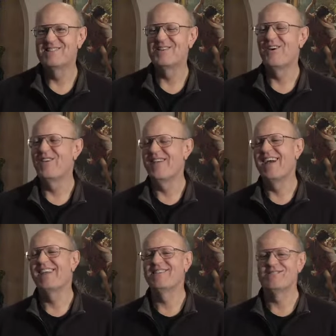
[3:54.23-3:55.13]
so
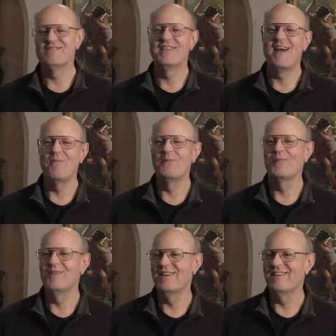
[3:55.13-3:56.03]
that gives us an
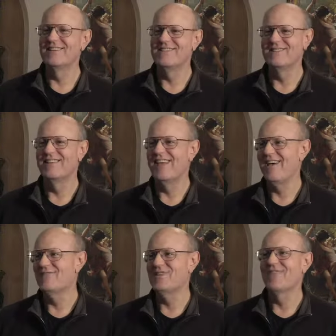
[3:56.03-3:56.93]
opportunity to
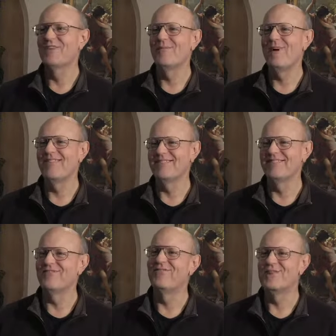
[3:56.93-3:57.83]
have Jeff come out
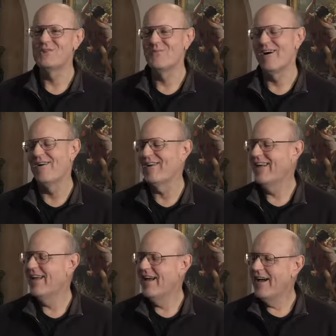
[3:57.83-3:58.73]
and fish them out.
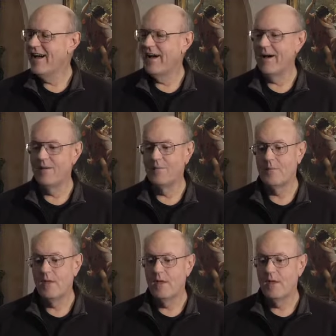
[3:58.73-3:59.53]
Um,